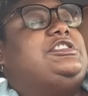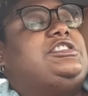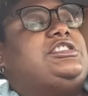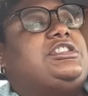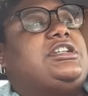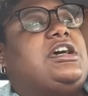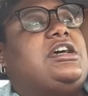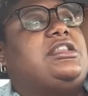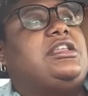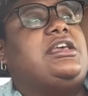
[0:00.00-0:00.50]

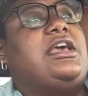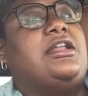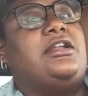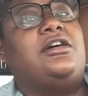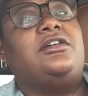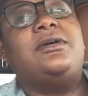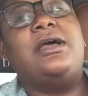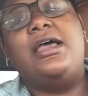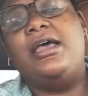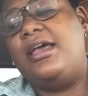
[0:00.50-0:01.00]
Shout out the
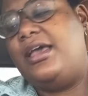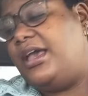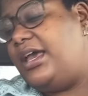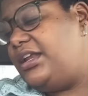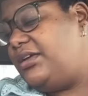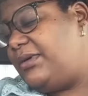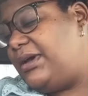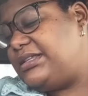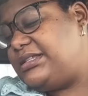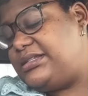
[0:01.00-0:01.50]
ghetto.
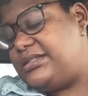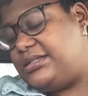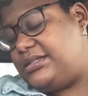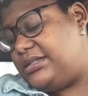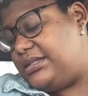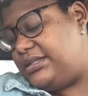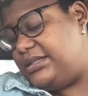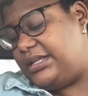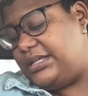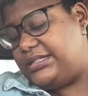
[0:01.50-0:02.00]
Anyways,
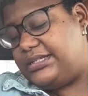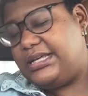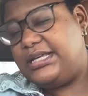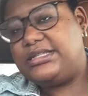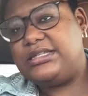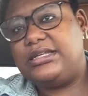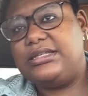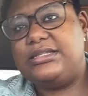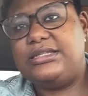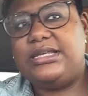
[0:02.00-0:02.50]
they said it's
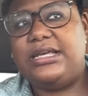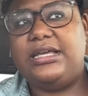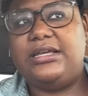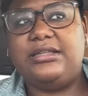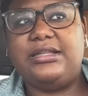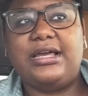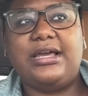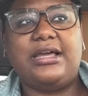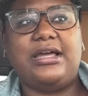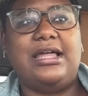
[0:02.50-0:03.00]
going to take
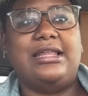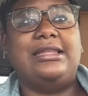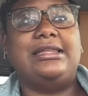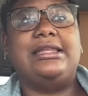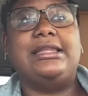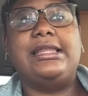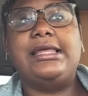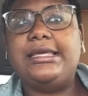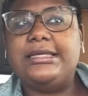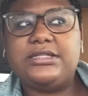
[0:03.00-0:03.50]
like at
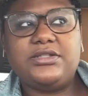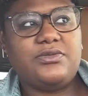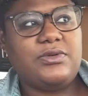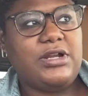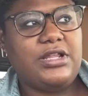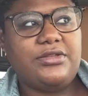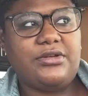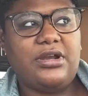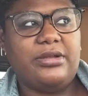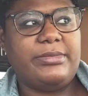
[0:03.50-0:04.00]
least 20,
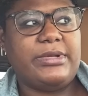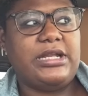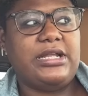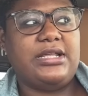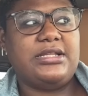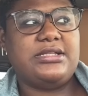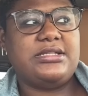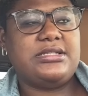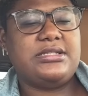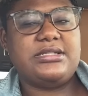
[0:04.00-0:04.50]
30
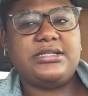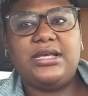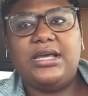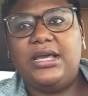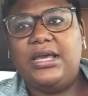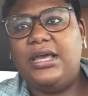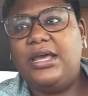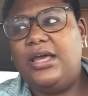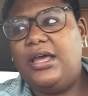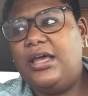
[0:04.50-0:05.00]
minutes
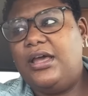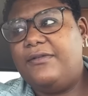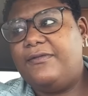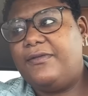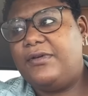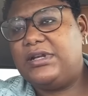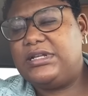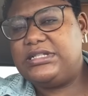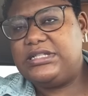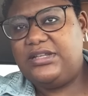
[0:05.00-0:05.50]

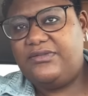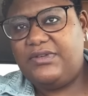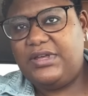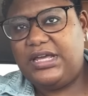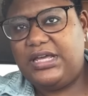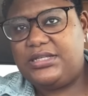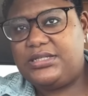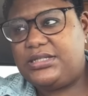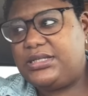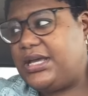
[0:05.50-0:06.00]
for the
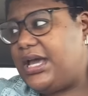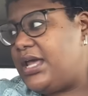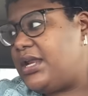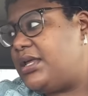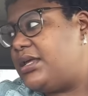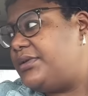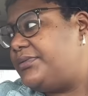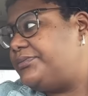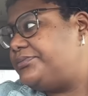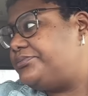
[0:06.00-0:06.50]
CVS to kind
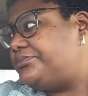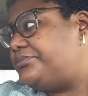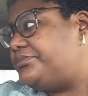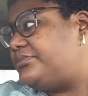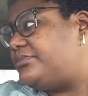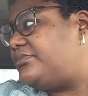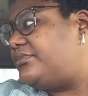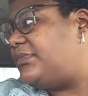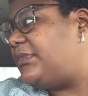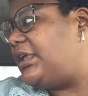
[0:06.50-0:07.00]

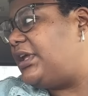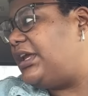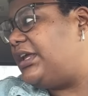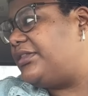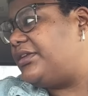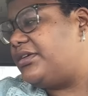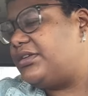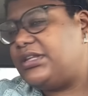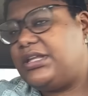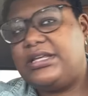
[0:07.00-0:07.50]
of get
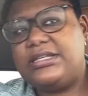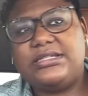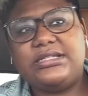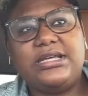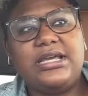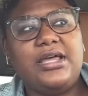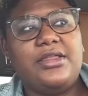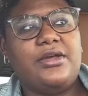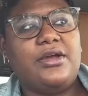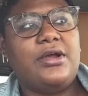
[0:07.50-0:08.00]
their things
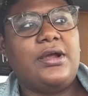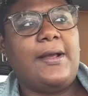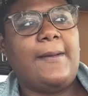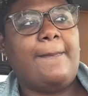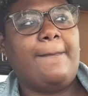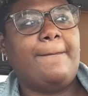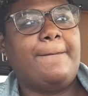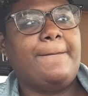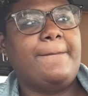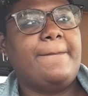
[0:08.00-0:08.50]
together.
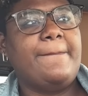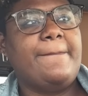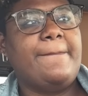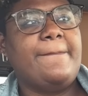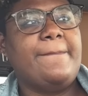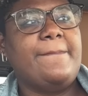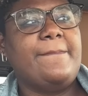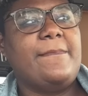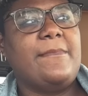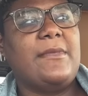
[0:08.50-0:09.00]

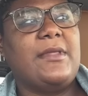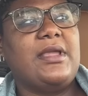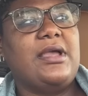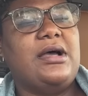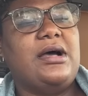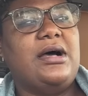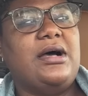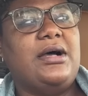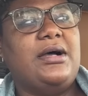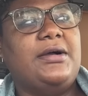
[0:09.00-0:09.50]

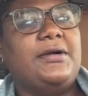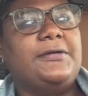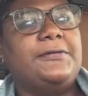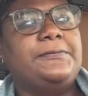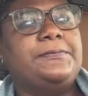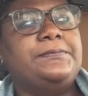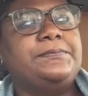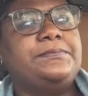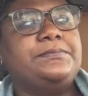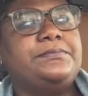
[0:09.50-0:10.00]

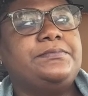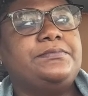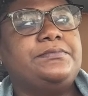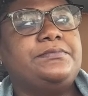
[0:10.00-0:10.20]
And